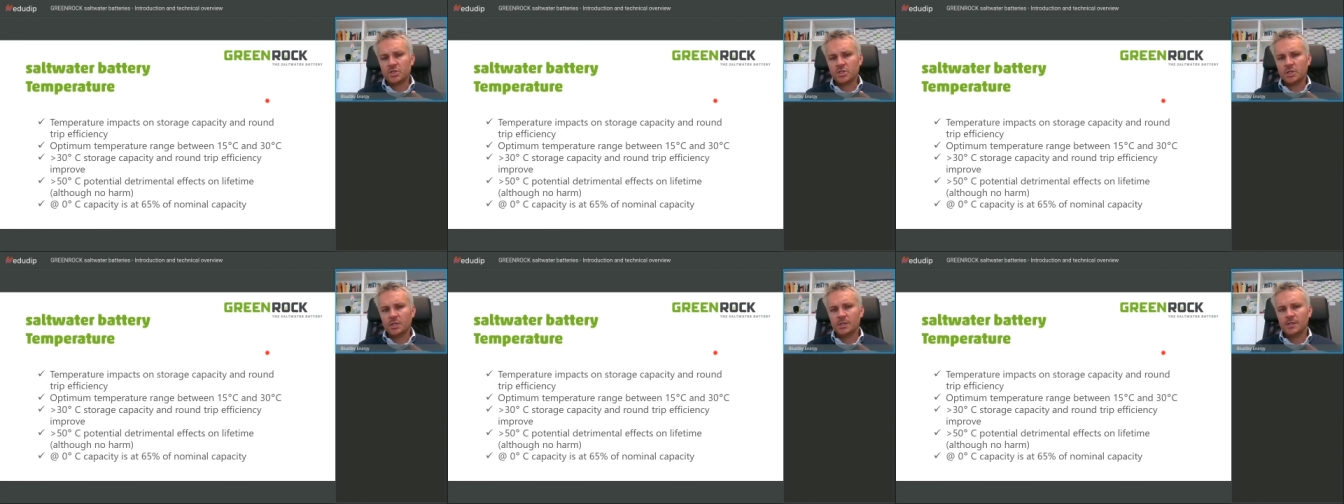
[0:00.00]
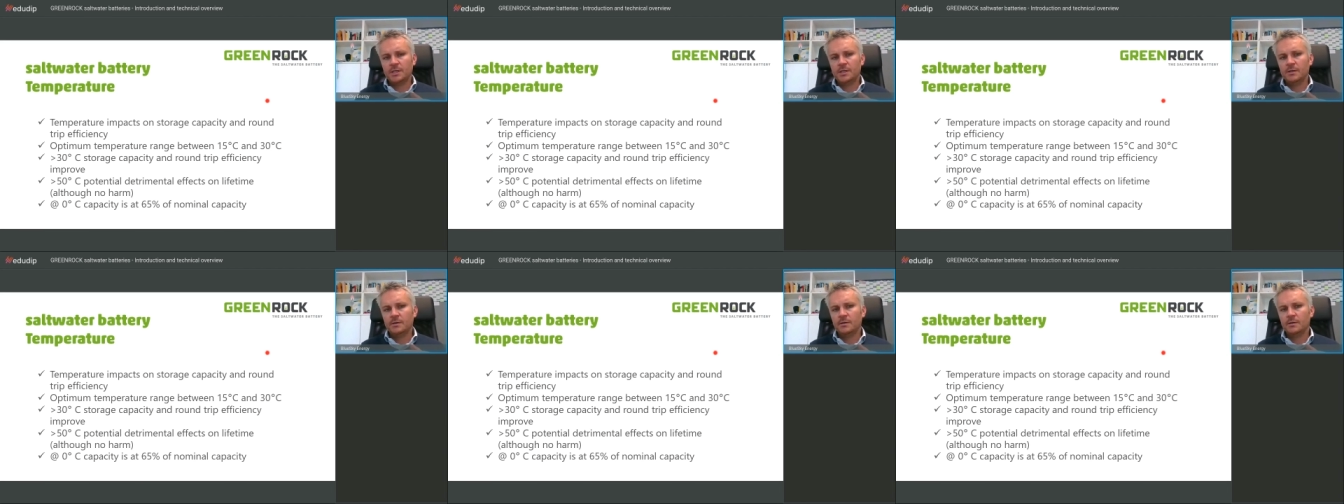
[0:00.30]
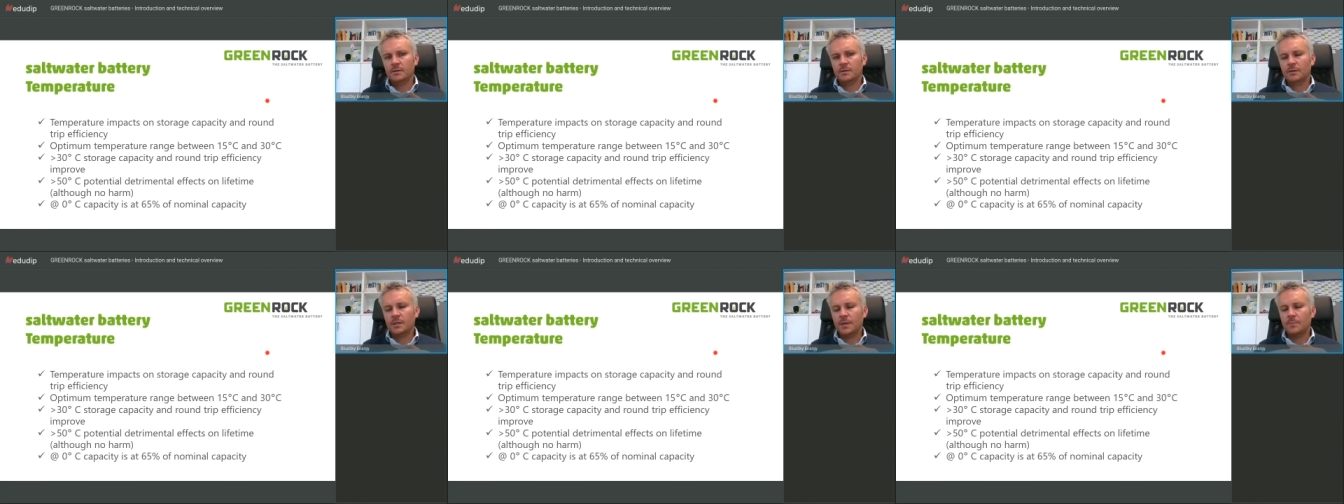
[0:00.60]
on
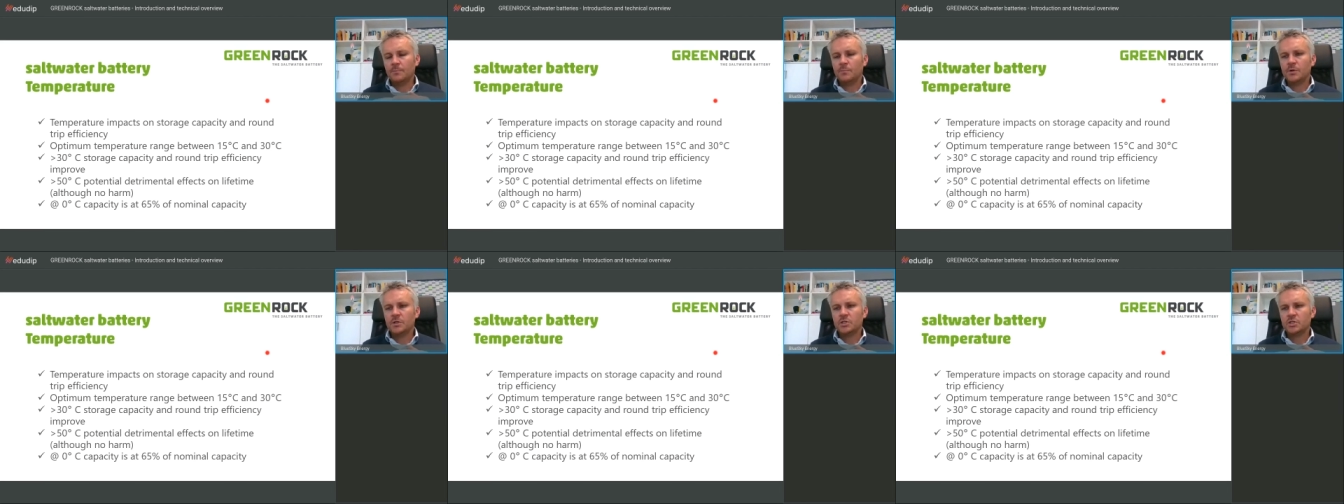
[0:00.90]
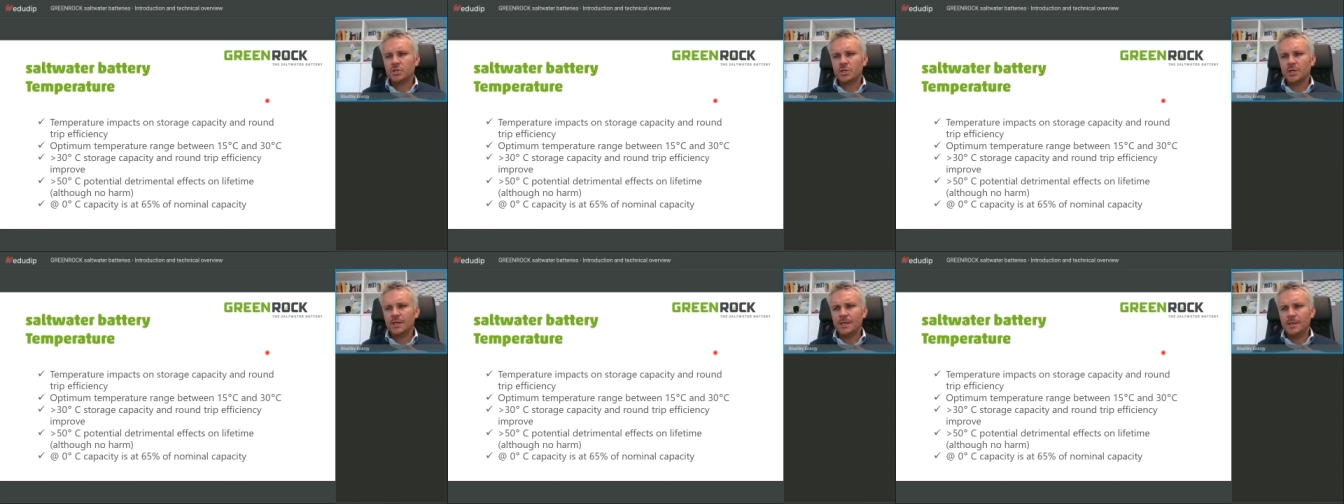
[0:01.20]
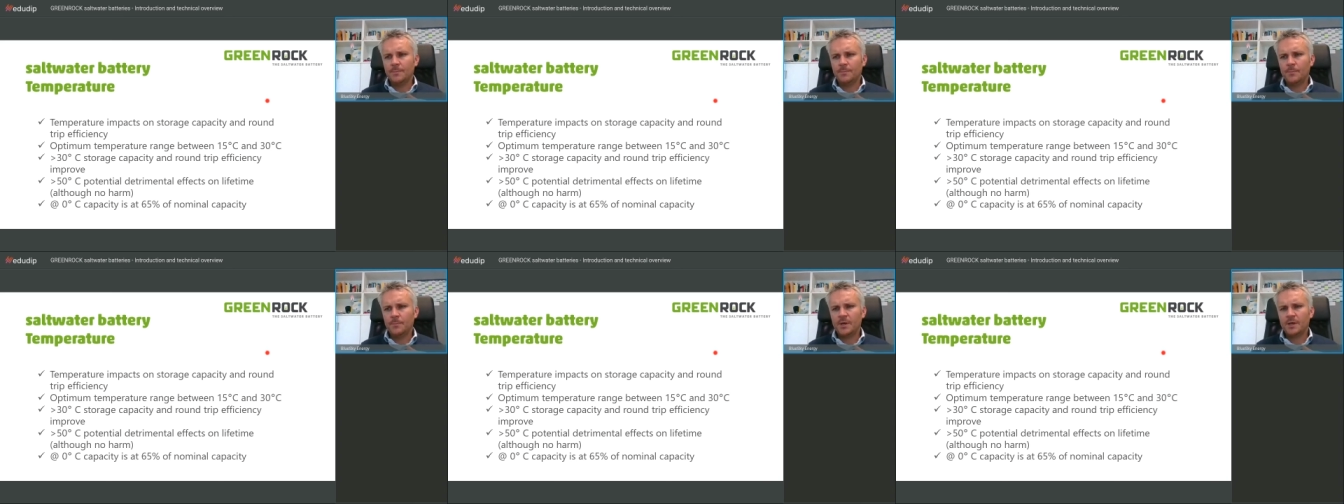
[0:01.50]
storage
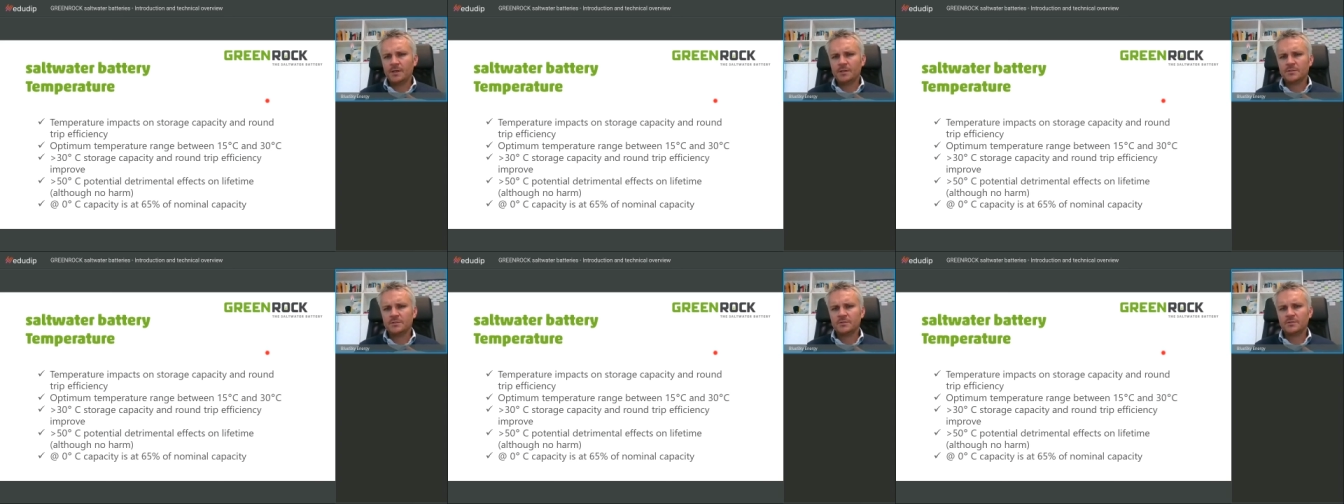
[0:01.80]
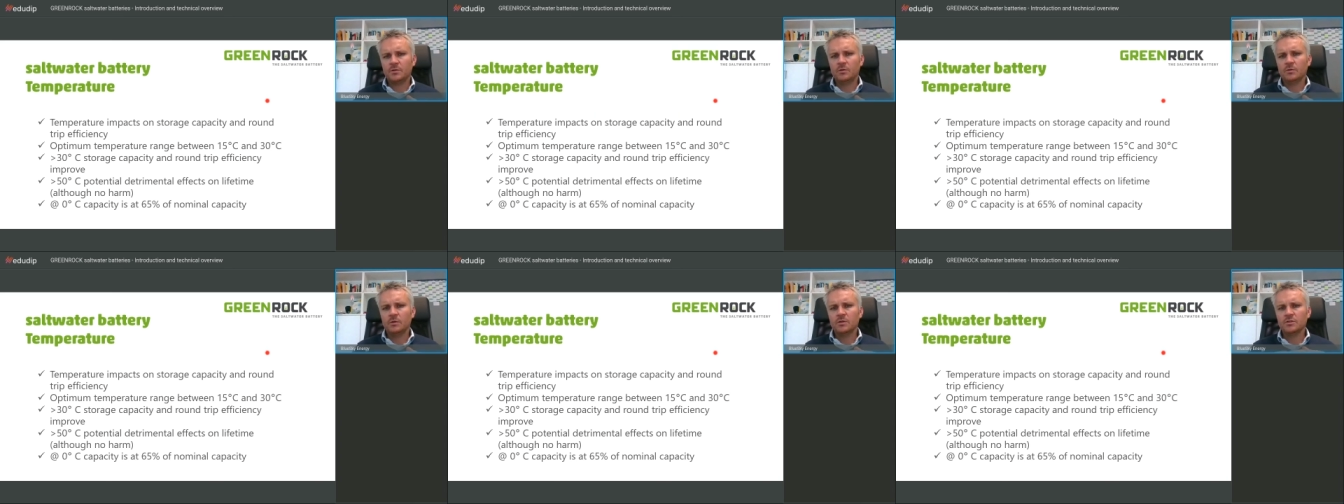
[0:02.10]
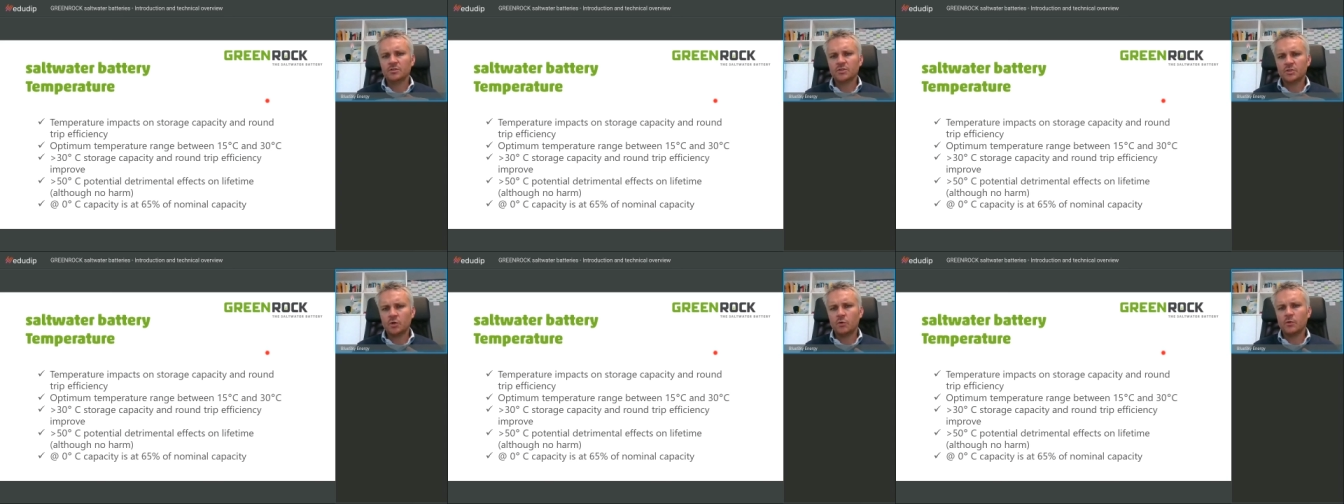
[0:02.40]
capacity and on
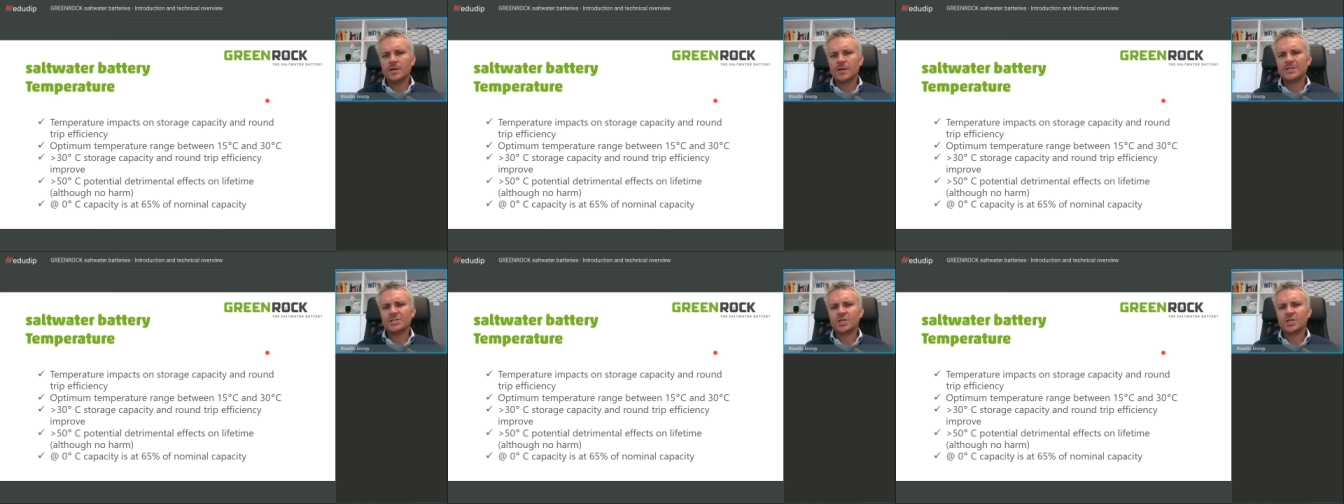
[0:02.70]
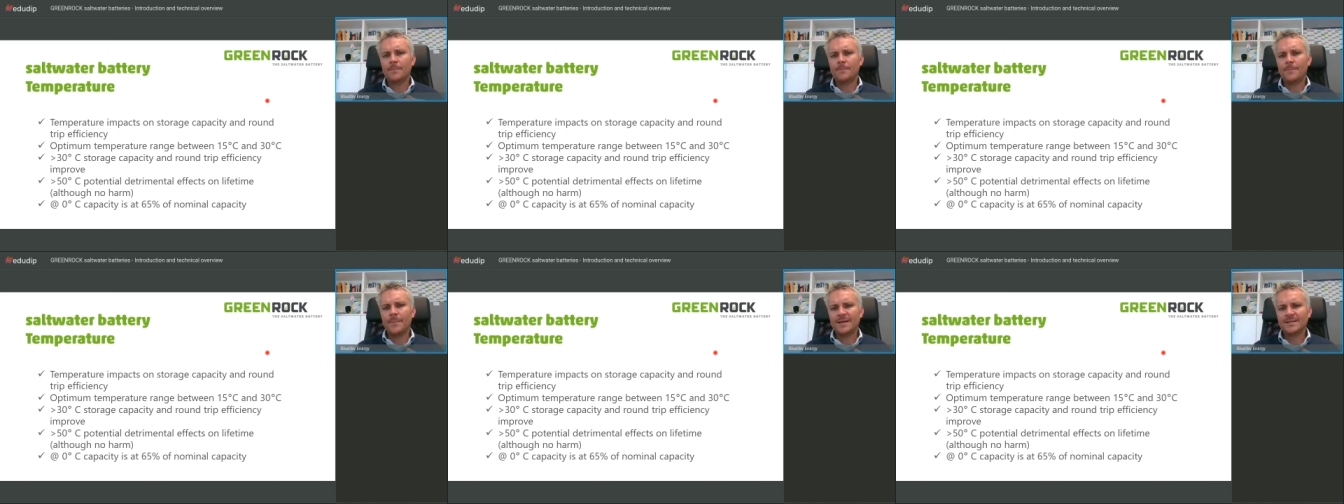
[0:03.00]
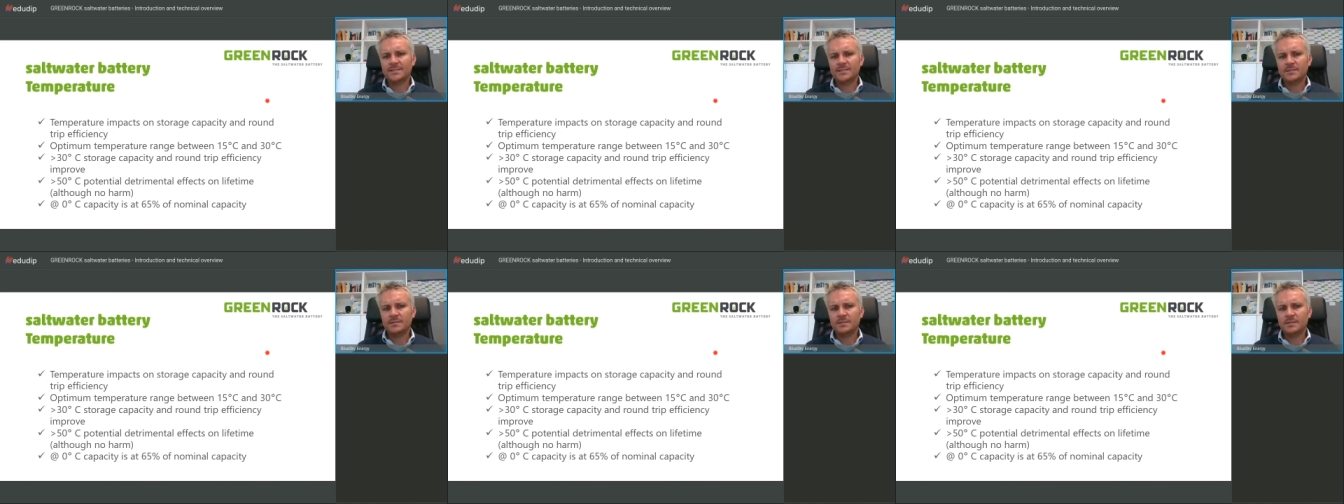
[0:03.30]
round trip
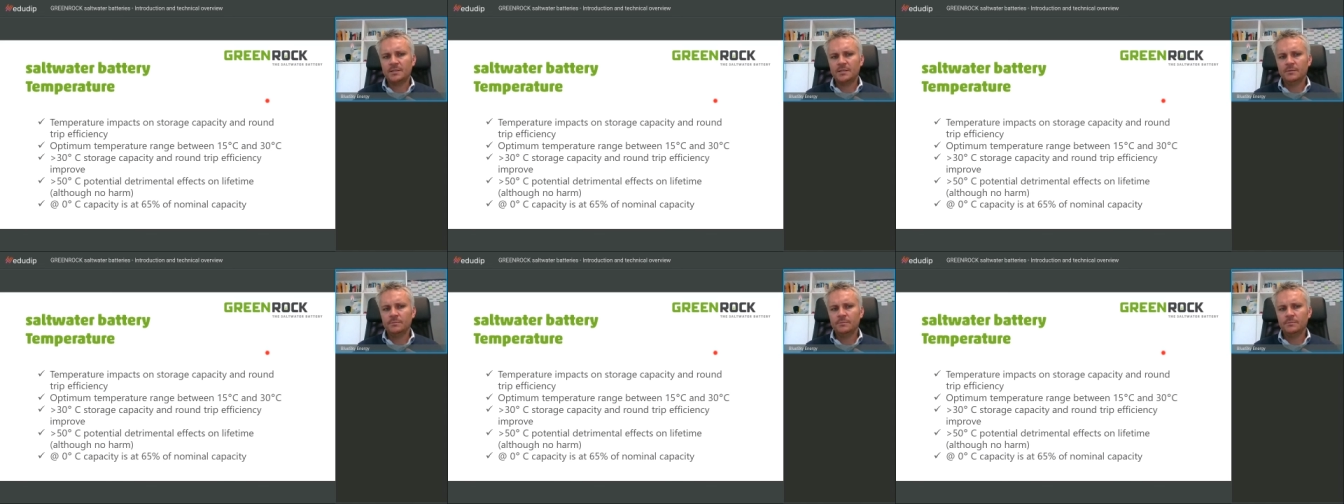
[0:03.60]
efficiency.